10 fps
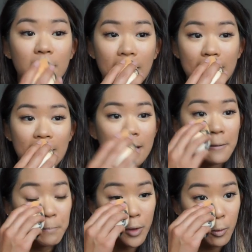And I think
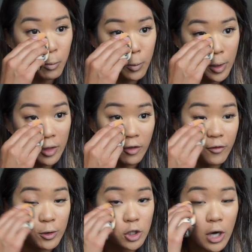in the
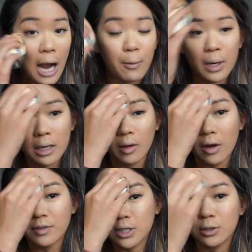future I would
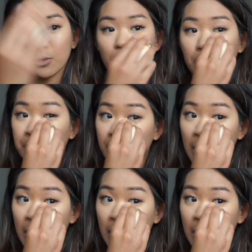love to